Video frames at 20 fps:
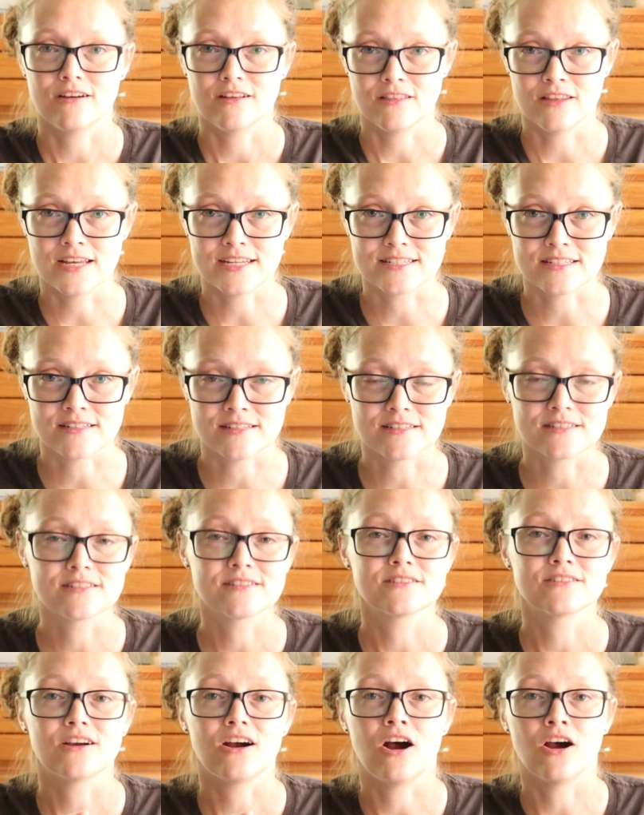
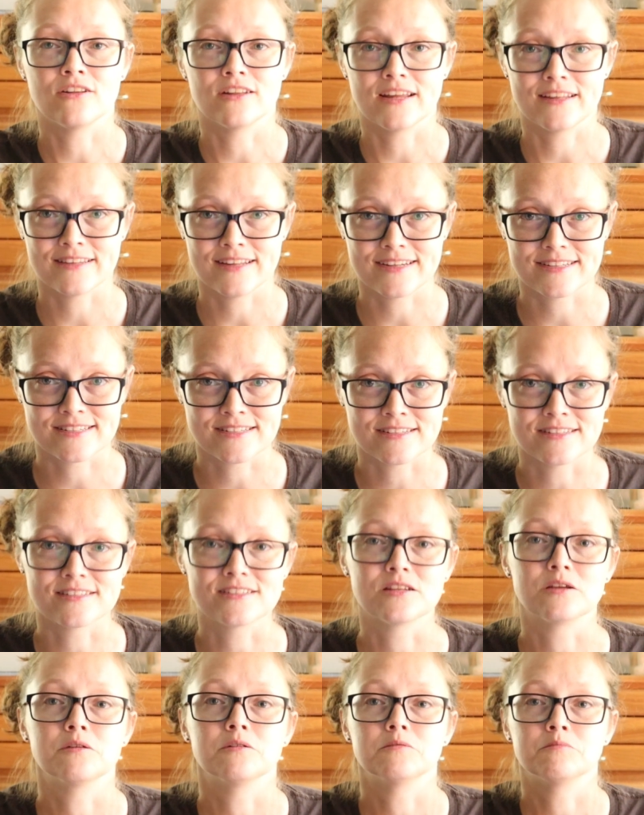lessons, online
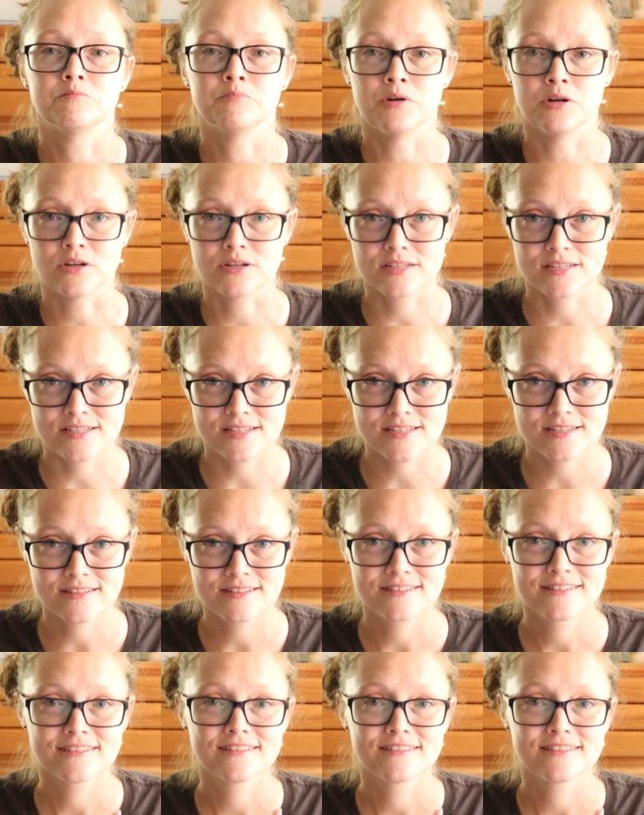lessons, books,